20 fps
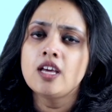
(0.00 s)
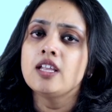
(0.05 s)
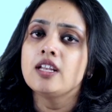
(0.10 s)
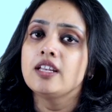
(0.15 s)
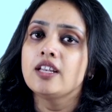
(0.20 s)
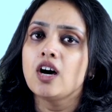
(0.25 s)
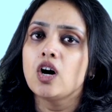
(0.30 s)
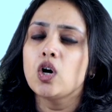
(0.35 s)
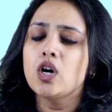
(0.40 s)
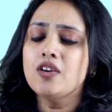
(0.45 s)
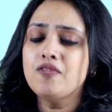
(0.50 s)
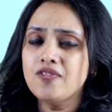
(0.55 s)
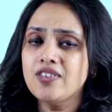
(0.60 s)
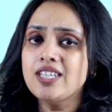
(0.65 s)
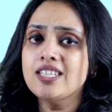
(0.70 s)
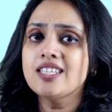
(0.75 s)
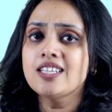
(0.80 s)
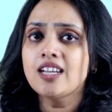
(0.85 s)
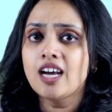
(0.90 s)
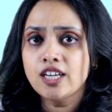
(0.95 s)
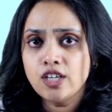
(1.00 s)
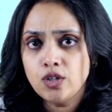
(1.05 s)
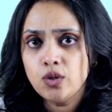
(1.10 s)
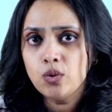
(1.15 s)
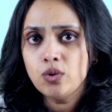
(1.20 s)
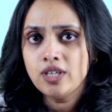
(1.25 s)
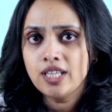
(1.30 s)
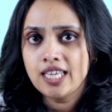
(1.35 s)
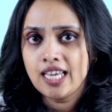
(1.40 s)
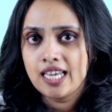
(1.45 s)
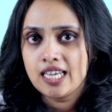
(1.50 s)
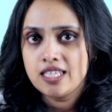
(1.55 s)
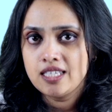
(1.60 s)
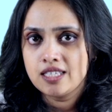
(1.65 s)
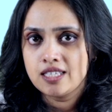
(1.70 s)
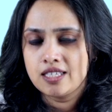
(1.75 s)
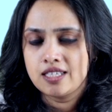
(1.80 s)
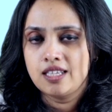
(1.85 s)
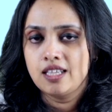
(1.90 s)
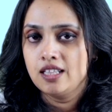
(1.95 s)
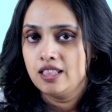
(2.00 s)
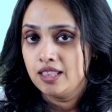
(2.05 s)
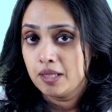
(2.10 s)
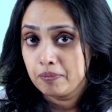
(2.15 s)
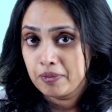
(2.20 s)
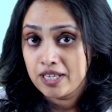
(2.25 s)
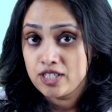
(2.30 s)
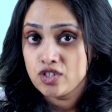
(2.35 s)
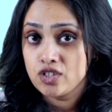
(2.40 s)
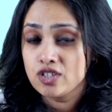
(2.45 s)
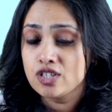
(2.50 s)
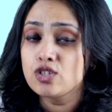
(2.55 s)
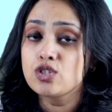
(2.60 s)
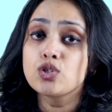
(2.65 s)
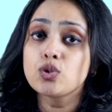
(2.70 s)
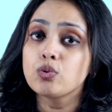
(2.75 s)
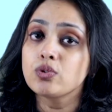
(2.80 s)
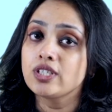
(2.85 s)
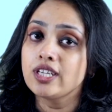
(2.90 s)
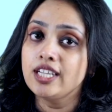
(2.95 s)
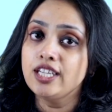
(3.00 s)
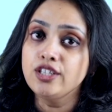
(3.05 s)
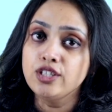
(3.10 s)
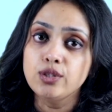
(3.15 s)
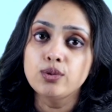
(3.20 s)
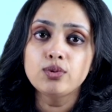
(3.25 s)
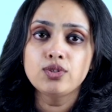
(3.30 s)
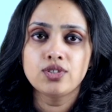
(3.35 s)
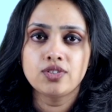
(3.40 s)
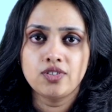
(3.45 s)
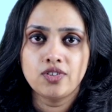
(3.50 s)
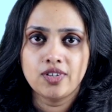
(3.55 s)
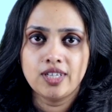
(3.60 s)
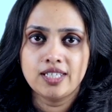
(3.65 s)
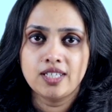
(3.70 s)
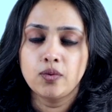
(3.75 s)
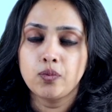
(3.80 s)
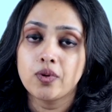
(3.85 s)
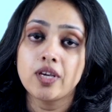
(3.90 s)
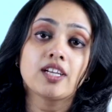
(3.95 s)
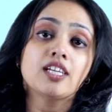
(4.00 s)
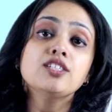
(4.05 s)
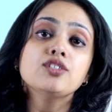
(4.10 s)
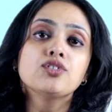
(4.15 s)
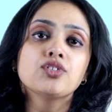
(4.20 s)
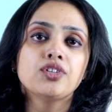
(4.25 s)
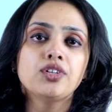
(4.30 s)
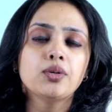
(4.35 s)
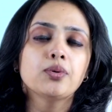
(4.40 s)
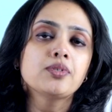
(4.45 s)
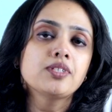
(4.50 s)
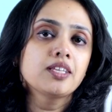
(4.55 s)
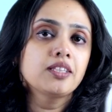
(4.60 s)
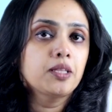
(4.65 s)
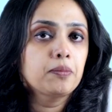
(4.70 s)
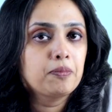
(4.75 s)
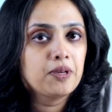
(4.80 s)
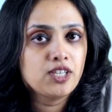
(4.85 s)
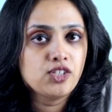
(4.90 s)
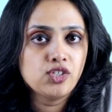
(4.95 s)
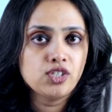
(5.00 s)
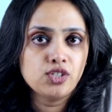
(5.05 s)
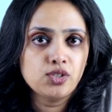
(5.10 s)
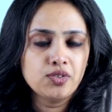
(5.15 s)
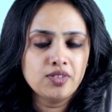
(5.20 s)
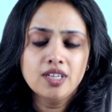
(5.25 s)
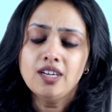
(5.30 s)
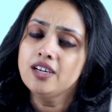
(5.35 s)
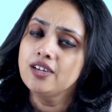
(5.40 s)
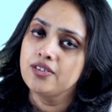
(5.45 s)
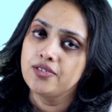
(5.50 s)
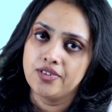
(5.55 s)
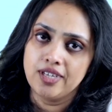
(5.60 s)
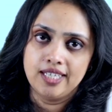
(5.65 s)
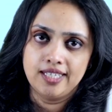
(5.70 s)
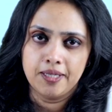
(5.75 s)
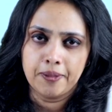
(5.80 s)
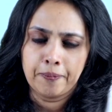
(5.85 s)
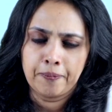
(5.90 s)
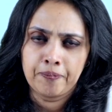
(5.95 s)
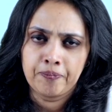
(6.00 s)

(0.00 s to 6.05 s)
Now, if it is an unknown case, the patient is totally new to the reader. We are introducing the patient to the reader.